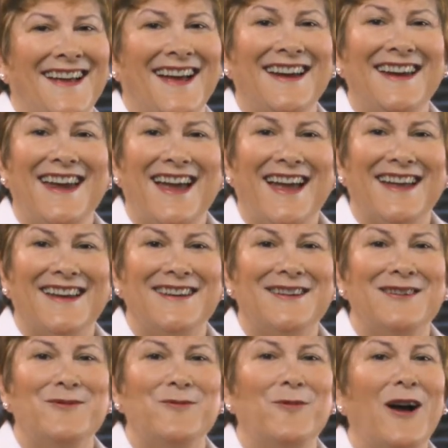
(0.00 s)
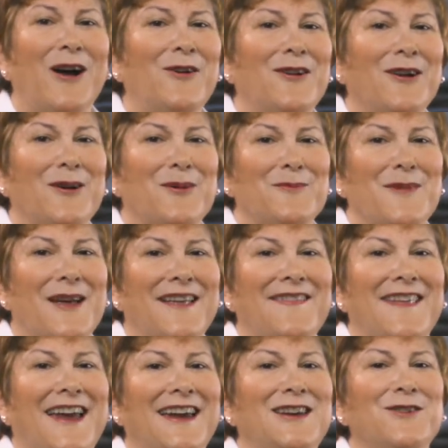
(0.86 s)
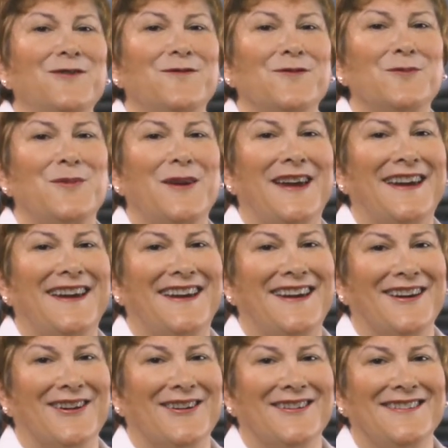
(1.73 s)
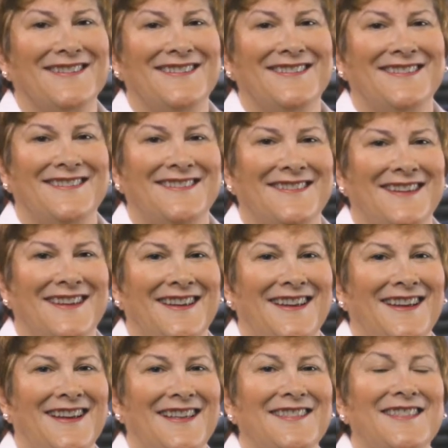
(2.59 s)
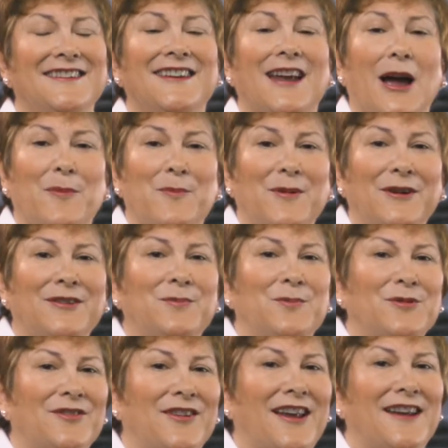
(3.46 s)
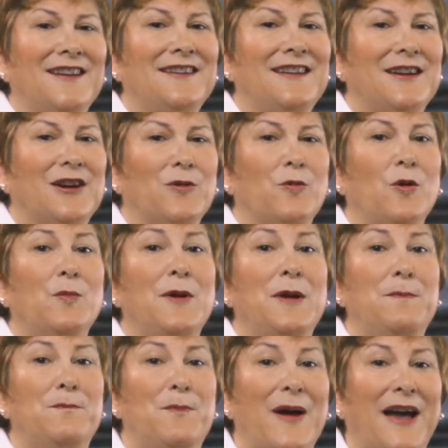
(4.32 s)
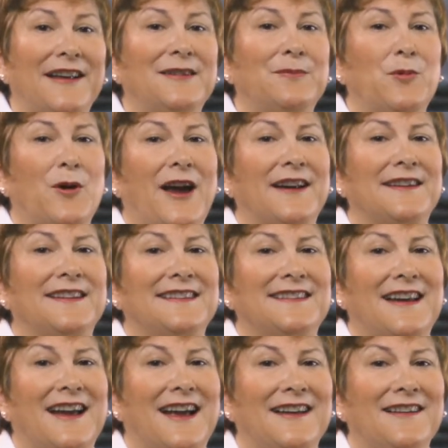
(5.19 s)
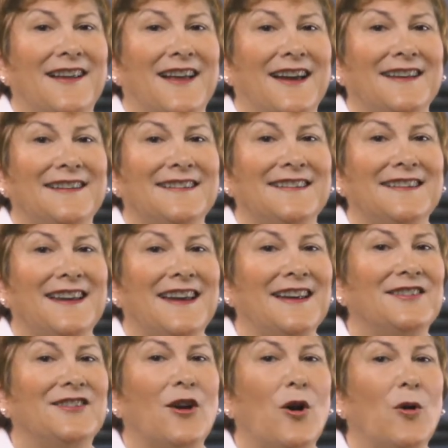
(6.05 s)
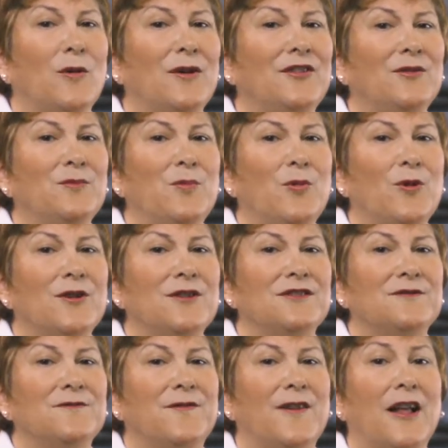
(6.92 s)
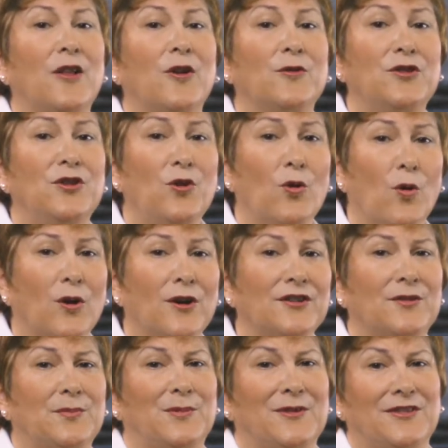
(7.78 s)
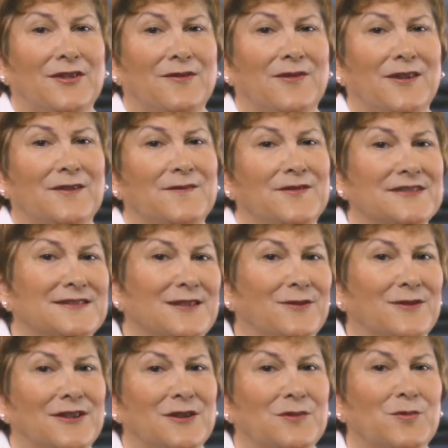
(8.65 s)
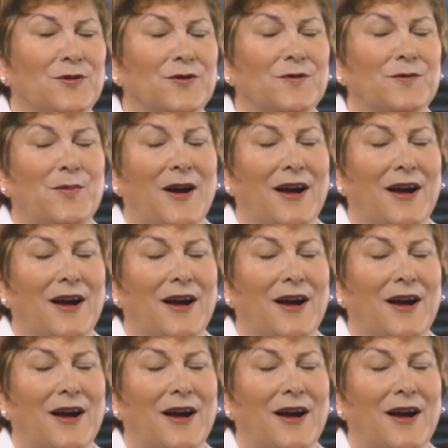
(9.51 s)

Again, welcome and thank you for being here. The topics presented here will be best practice guidelines. It's always important to follow your specific facility approved